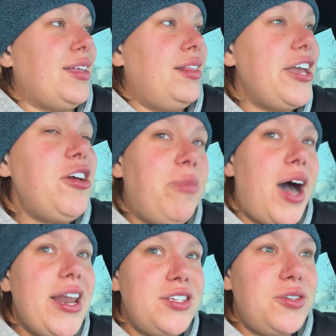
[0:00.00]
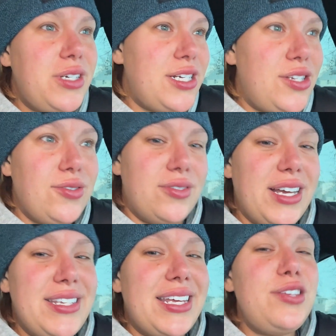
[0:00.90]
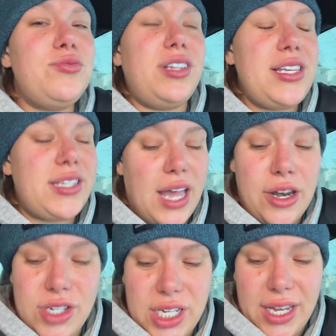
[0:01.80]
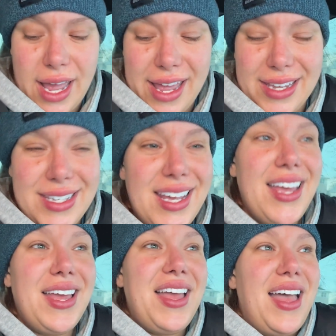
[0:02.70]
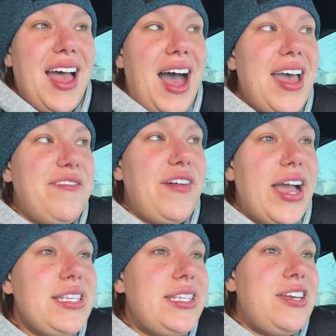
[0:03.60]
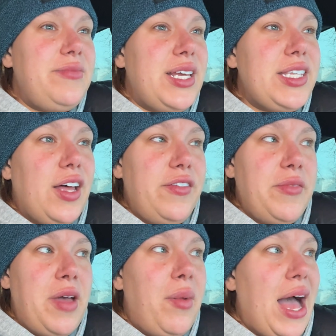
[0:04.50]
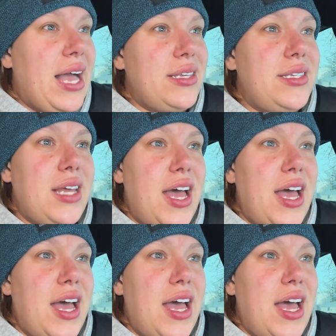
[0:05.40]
let your body do what it do, because it is releasing energy. And I've isolated myself in my past.